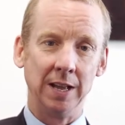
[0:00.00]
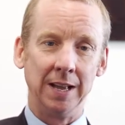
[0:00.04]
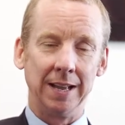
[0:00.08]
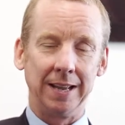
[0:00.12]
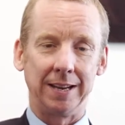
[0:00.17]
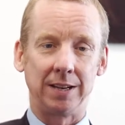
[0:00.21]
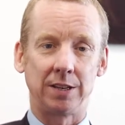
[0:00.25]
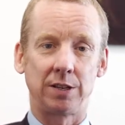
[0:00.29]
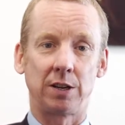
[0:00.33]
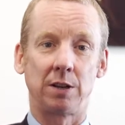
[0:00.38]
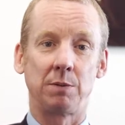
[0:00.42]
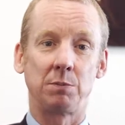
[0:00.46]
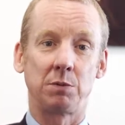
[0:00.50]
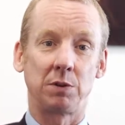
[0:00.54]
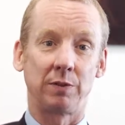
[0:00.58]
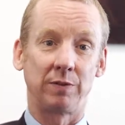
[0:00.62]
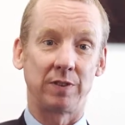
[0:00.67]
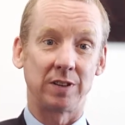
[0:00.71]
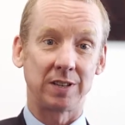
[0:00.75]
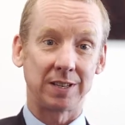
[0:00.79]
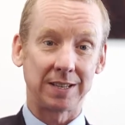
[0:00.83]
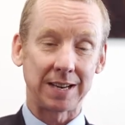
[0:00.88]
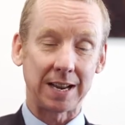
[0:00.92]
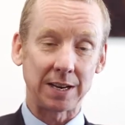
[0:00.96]
in terms of
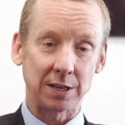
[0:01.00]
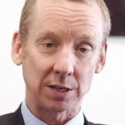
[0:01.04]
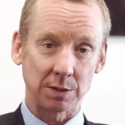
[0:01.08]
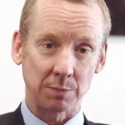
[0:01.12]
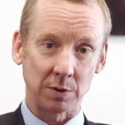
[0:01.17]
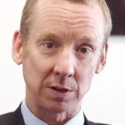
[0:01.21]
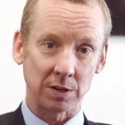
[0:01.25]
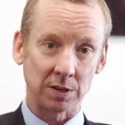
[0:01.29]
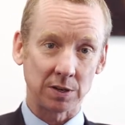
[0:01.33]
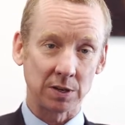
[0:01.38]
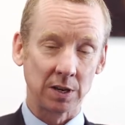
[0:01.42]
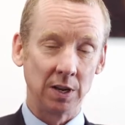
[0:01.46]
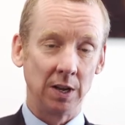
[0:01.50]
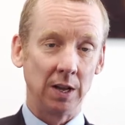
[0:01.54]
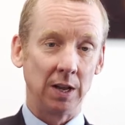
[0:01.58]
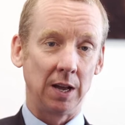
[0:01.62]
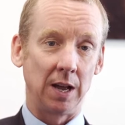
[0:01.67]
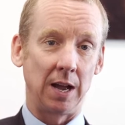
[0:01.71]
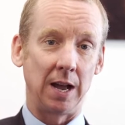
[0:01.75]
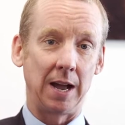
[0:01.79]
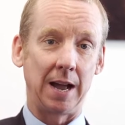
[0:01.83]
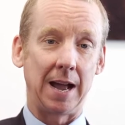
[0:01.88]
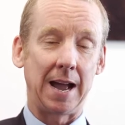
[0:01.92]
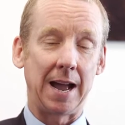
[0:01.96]
assessment
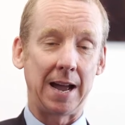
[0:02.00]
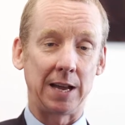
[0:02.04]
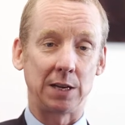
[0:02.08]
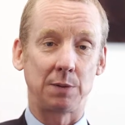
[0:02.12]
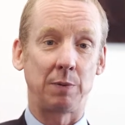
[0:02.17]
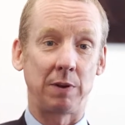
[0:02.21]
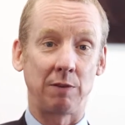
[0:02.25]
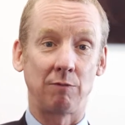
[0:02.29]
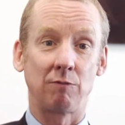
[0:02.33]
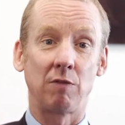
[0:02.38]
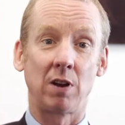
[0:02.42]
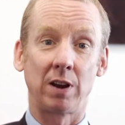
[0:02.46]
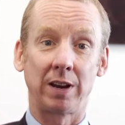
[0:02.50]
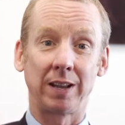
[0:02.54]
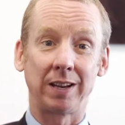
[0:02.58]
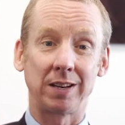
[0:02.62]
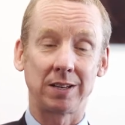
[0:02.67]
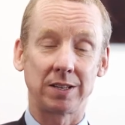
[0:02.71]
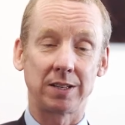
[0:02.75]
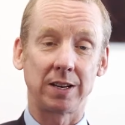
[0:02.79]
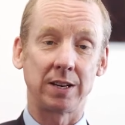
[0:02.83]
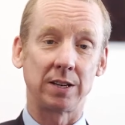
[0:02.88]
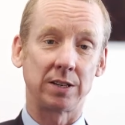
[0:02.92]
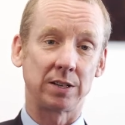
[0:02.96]
has been running
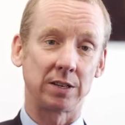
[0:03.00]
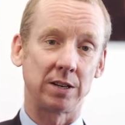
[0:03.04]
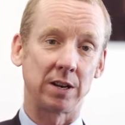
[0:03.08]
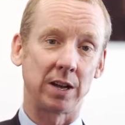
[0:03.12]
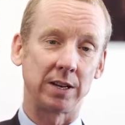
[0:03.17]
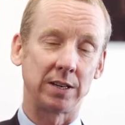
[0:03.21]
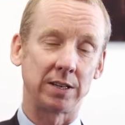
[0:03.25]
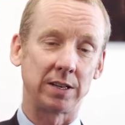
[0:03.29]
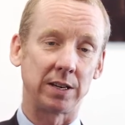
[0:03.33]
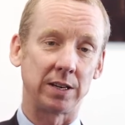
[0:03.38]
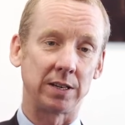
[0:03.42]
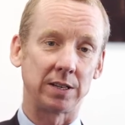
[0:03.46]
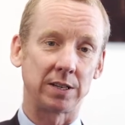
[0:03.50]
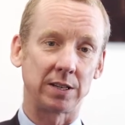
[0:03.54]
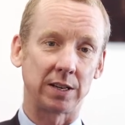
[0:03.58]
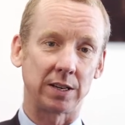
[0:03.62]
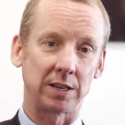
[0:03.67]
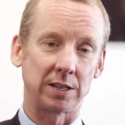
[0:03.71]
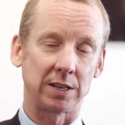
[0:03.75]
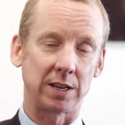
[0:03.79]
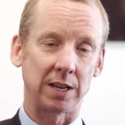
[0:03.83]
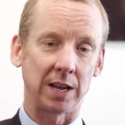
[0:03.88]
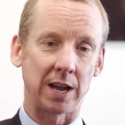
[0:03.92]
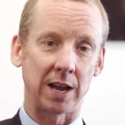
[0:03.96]
since
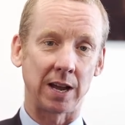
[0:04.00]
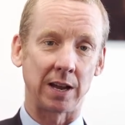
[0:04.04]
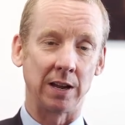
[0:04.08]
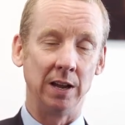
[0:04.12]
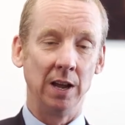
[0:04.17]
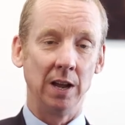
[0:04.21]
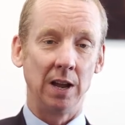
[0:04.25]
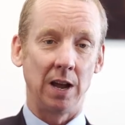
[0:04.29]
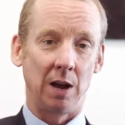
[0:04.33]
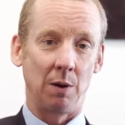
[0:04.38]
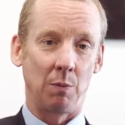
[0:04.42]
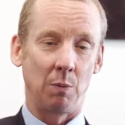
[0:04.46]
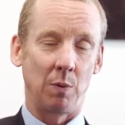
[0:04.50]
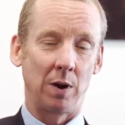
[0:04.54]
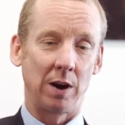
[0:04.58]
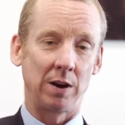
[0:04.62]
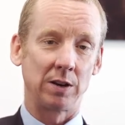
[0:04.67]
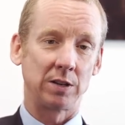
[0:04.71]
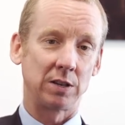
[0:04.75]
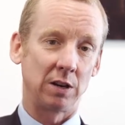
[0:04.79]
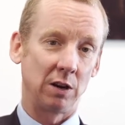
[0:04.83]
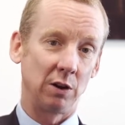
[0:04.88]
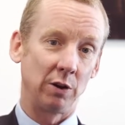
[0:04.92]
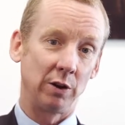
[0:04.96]
1968. And
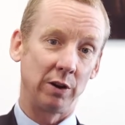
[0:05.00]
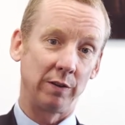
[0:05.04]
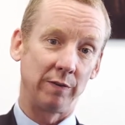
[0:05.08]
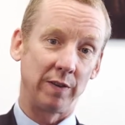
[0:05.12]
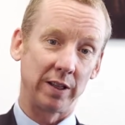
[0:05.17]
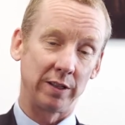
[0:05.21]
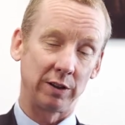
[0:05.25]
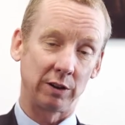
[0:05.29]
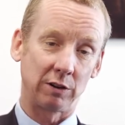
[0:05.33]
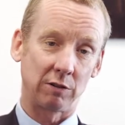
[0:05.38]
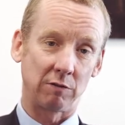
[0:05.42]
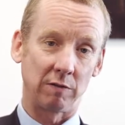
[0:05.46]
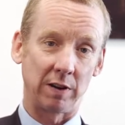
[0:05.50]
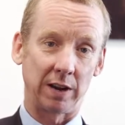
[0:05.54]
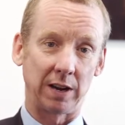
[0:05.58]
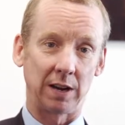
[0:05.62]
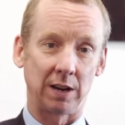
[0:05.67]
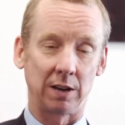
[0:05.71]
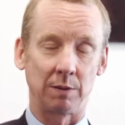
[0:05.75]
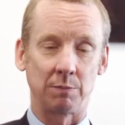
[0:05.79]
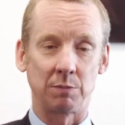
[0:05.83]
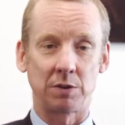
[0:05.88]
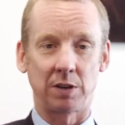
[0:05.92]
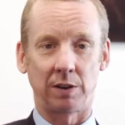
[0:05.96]
whereas a lot of other
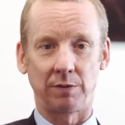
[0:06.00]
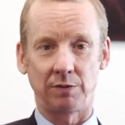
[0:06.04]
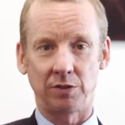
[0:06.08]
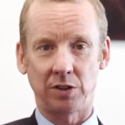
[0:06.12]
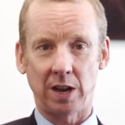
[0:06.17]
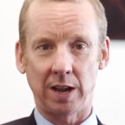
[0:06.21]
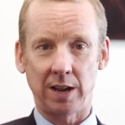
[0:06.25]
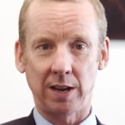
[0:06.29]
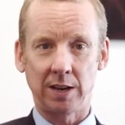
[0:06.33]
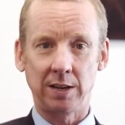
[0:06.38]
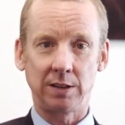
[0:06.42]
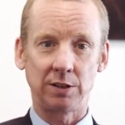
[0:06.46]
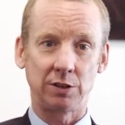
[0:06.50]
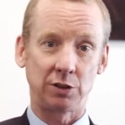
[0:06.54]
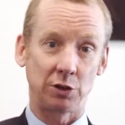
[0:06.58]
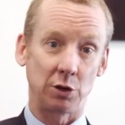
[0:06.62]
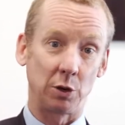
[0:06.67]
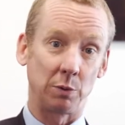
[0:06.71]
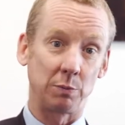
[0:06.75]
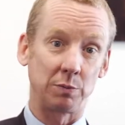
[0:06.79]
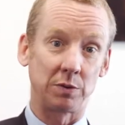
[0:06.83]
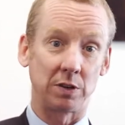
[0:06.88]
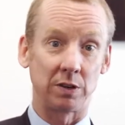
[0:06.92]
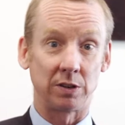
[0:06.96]
curriculums have changed,
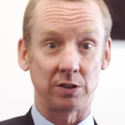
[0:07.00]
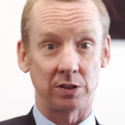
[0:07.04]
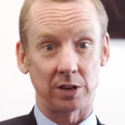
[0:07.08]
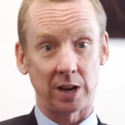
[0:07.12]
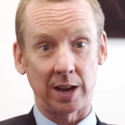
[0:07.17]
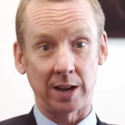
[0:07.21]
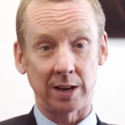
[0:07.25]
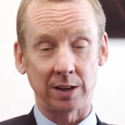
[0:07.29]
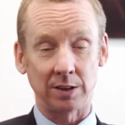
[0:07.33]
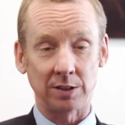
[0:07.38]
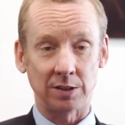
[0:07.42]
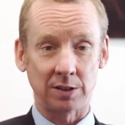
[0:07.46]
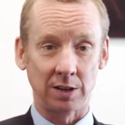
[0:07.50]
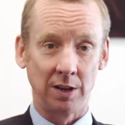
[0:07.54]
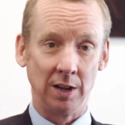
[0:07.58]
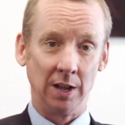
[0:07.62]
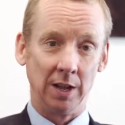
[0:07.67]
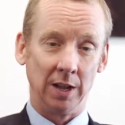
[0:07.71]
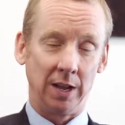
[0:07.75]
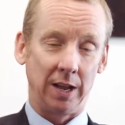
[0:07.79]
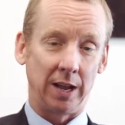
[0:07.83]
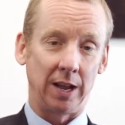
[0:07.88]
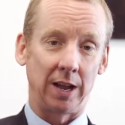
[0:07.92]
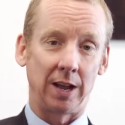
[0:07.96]
chopped and changed,
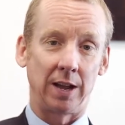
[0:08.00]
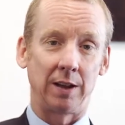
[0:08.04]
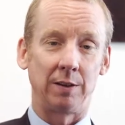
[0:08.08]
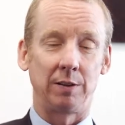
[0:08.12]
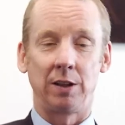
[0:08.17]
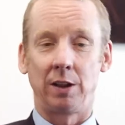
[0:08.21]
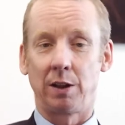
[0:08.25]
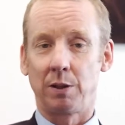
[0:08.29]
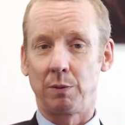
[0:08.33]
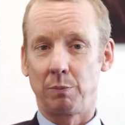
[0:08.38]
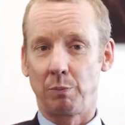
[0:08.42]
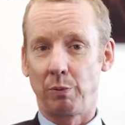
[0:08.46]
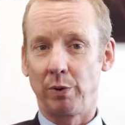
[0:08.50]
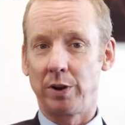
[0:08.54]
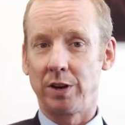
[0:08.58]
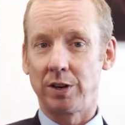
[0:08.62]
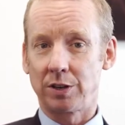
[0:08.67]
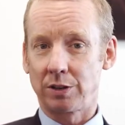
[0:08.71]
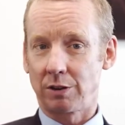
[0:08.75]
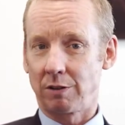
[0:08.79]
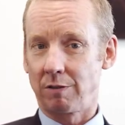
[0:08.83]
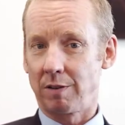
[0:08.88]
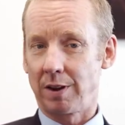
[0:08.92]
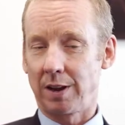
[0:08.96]
the British
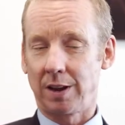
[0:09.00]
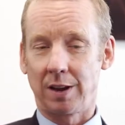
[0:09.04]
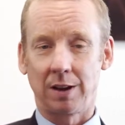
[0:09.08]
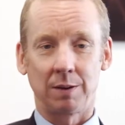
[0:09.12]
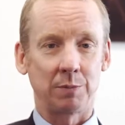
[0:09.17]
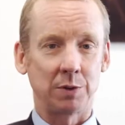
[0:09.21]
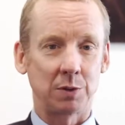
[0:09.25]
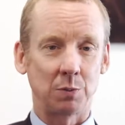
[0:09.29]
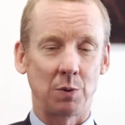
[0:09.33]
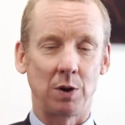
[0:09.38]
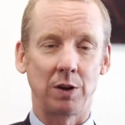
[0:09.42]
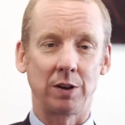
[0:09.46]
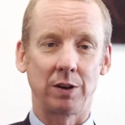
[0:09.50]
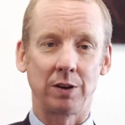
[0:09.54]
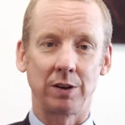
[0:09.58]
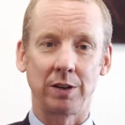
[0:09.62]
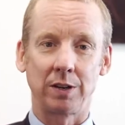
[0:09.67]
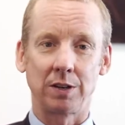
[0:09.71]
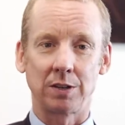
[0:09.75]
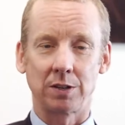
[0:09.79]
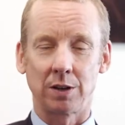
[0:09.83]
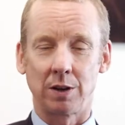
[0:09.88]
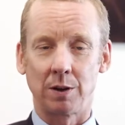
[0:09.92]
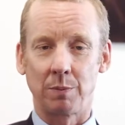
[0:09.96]
curriculum is one good
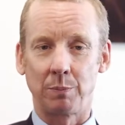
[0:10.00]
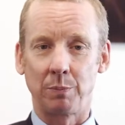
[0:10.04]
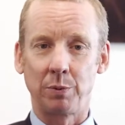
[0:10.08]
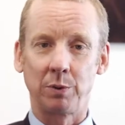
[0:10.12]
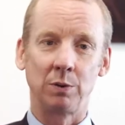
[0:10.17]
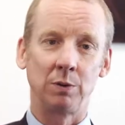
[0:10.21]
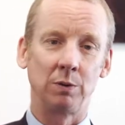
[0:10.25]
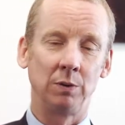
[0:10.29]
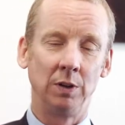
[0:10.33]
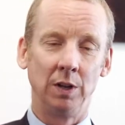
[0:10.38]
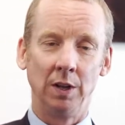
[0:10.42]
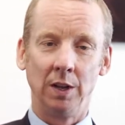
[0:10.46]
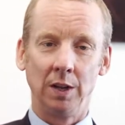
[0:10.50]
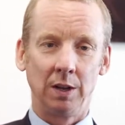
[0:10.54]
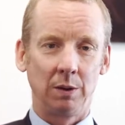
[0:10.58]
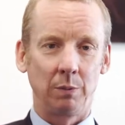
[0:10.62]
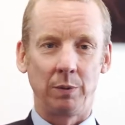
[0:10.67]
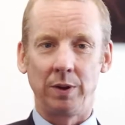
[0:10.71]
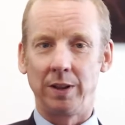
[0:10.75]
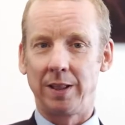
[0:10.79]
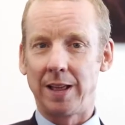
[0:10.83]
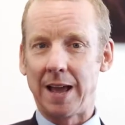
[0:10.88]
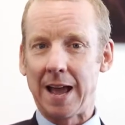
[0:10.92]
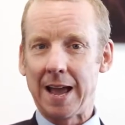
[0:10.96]
example
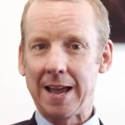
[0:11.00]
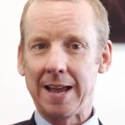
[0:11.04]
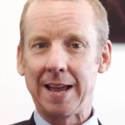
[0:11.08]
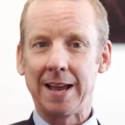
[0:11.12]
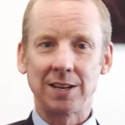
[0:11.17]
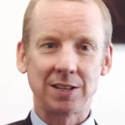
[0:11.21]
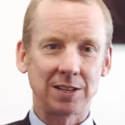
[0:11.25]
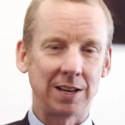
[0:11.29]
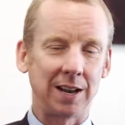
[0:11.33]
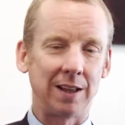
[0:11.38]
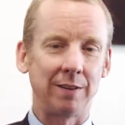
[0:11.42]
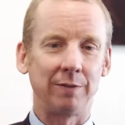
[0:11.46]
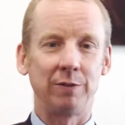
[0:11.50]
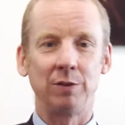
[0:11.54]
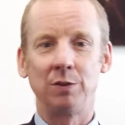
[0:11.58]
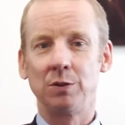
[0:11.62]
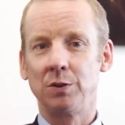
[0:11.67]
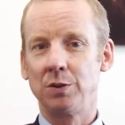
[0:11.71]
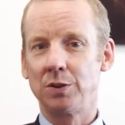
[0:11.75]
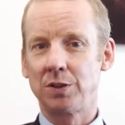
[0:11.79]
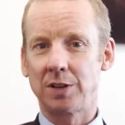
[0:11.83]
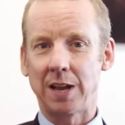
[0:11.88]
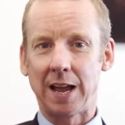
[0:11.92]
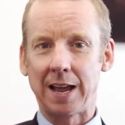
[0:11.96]
with AS
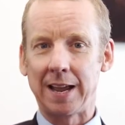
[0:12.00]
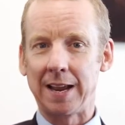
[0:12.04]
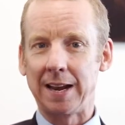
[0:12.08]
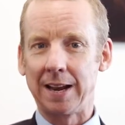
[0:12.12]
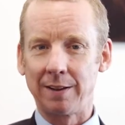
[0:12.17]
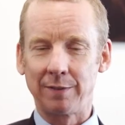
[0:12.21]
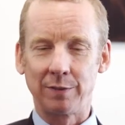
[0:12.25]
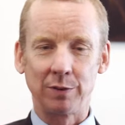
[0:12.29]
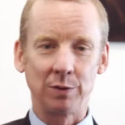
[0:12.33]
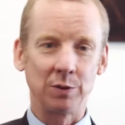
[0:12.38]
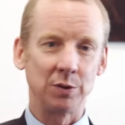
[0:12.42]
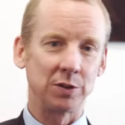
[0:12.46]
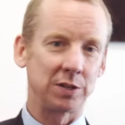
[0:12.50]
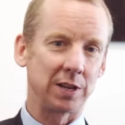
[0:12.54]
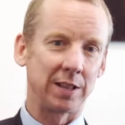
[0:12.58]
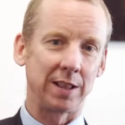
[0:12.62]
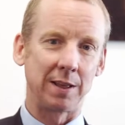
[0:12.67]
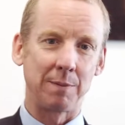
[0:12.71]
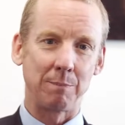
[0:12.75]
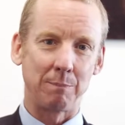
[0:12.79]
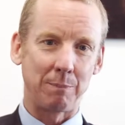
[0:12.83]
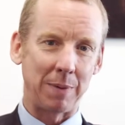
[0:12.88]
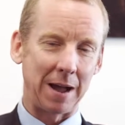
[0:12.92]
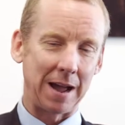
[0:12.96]
levels, A levels, and
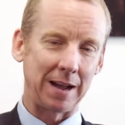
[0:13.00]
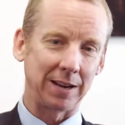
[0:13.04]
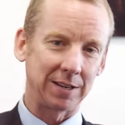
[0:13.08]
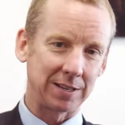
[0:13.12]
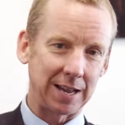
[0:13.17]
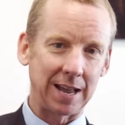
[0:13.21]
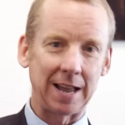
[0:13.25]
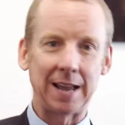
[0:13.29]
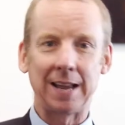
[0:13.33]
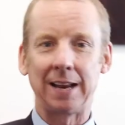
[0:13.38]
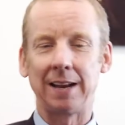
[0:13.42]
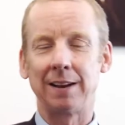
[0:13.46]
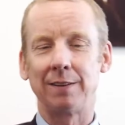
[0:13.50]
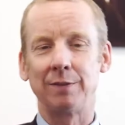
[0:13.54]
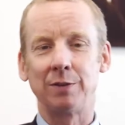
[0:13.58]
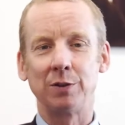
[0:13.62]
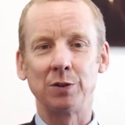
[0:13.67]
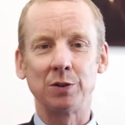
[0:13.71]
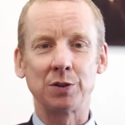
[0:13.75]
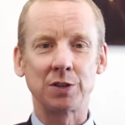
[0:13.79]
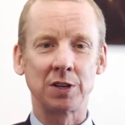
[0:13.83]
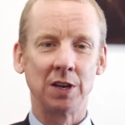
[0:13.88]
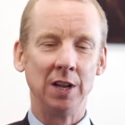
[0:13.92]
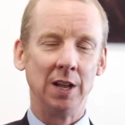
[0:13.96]
then back to A
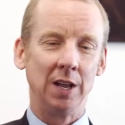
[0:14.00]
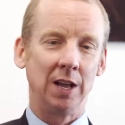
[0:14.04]
levels.